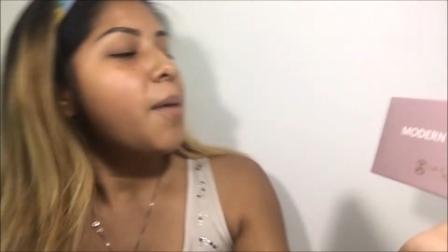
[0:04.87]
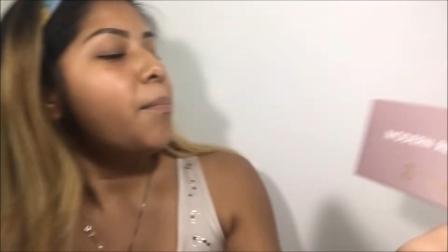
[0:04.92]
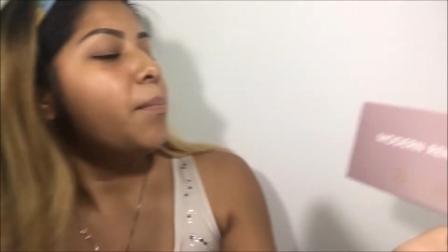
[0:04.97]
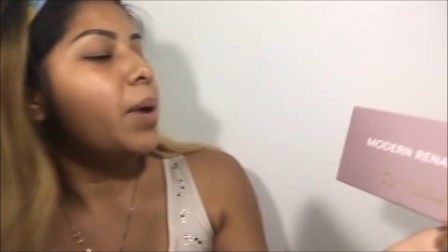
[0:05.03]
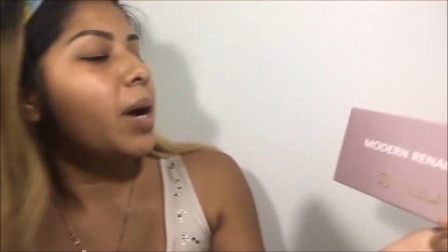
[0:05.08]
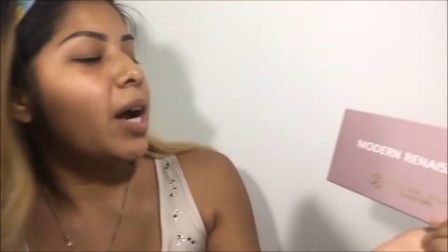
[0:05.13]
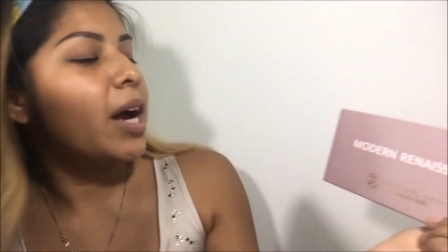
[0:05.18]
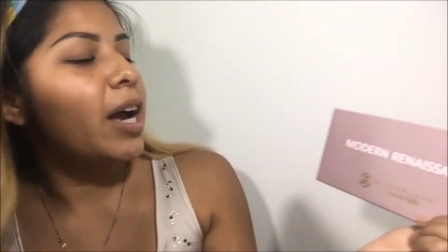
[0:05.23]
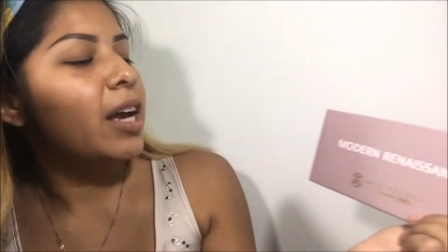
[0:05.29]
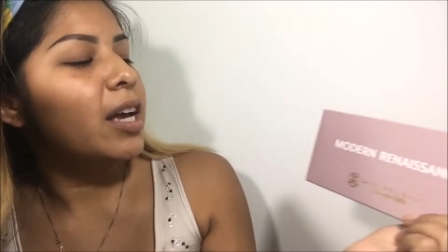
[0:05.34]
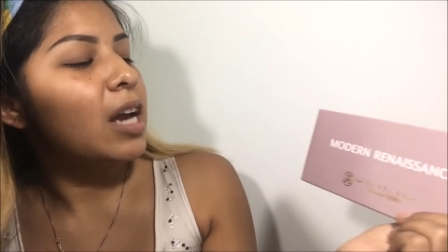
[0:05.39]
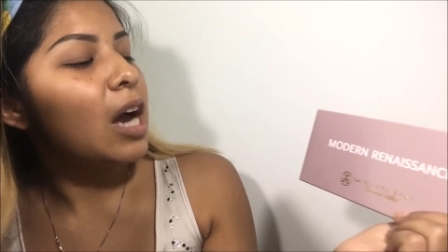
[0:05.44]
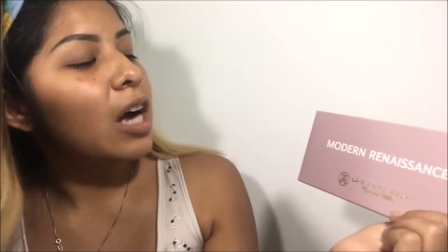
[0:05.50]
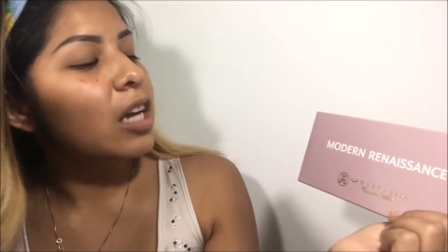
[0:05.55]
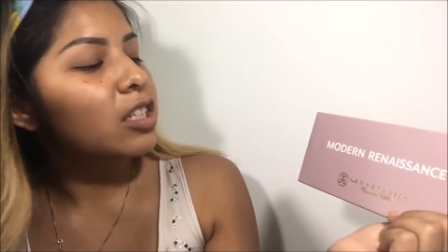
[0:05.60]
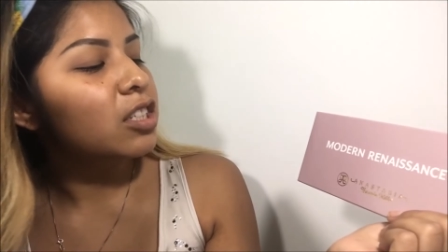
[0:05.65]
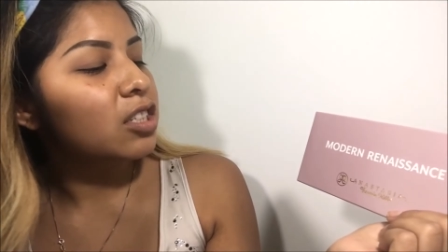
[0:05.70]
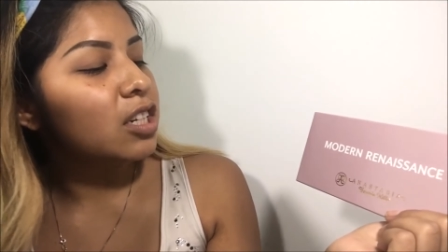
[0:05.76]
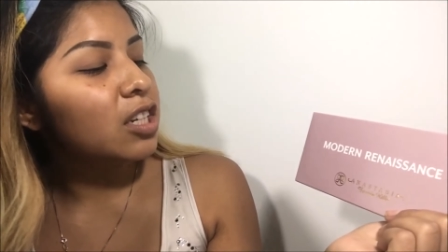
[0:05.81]
by
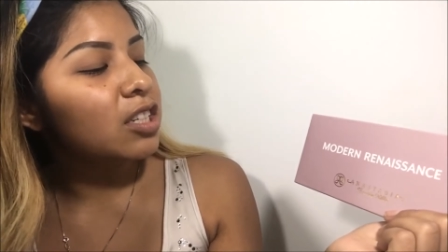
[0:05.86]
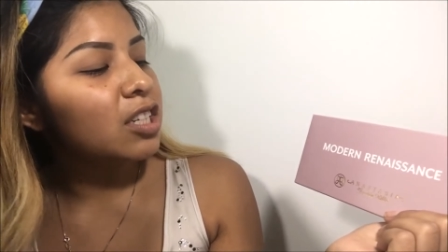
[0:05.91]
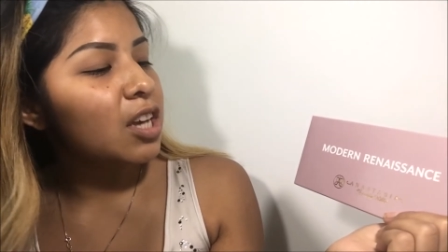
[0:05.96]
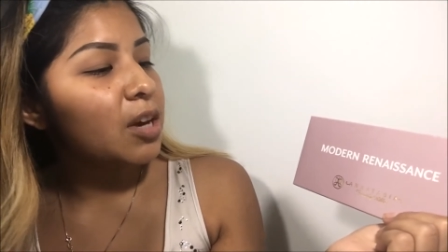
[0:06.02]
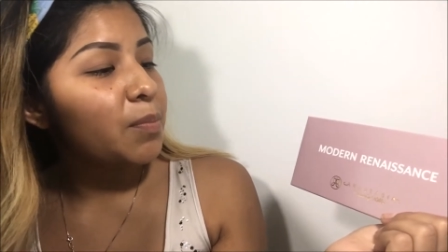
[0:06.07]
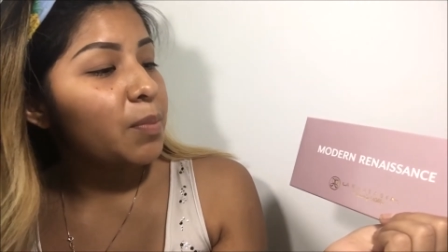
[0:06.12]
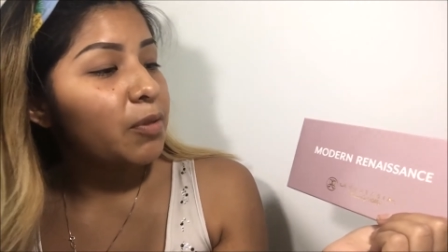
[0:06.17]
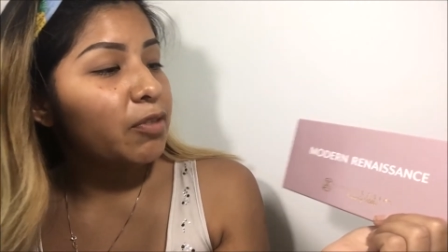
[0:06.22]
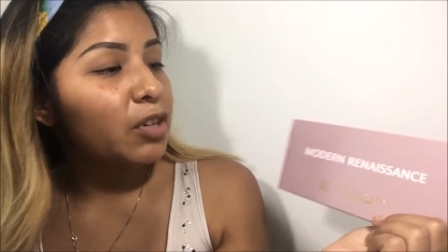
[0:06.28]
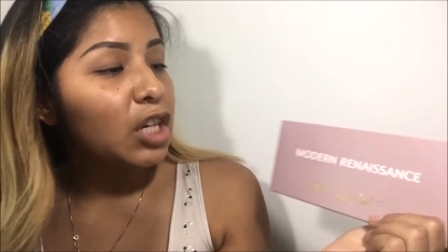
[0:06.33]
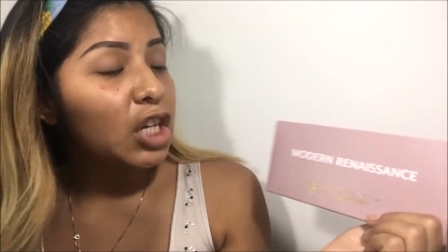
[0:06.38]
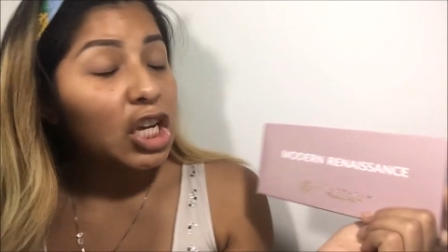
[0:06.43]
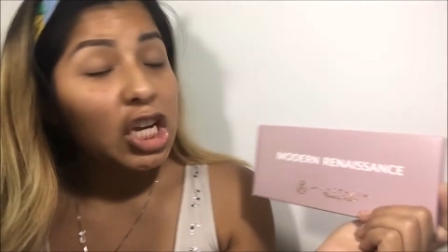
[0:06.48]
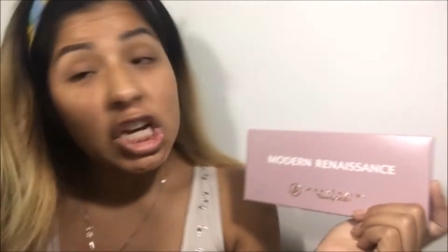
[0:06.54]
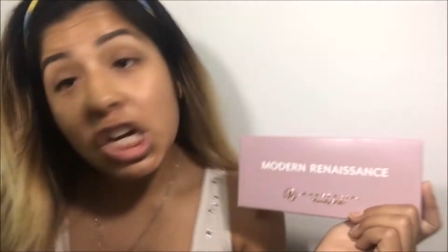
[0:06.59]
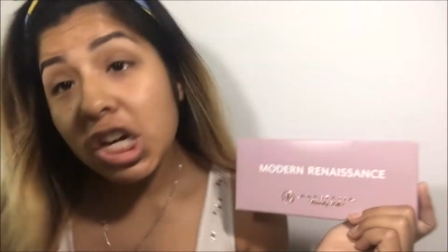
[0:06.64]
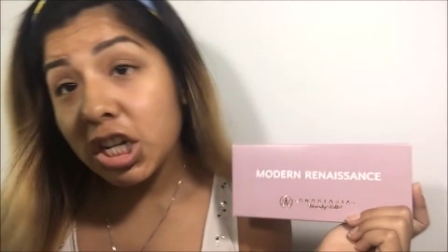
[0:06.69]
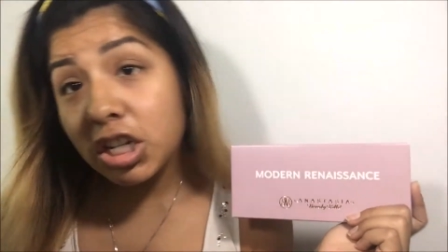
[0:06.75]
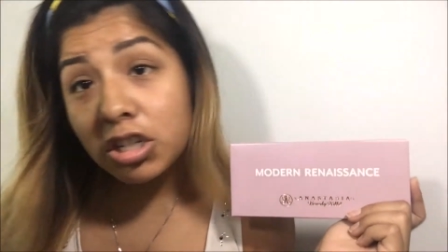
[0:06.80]
Anastasia Beverly
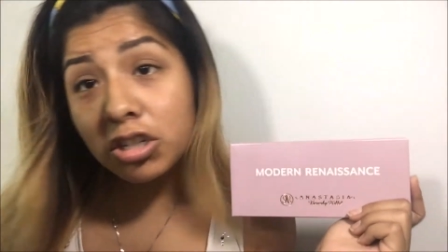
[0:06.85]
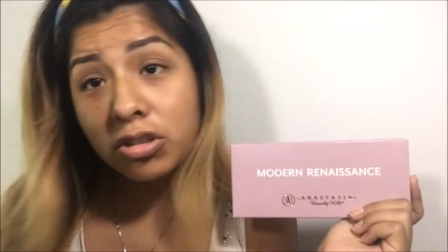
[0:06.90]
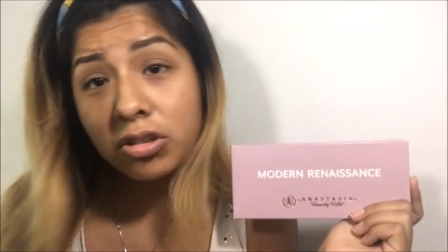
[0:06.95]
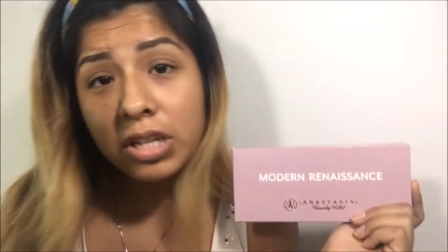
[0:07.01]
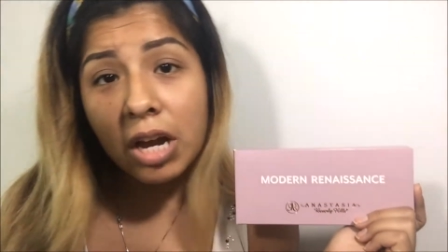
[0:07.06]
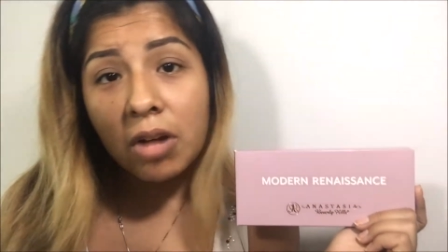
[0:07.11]
Hills.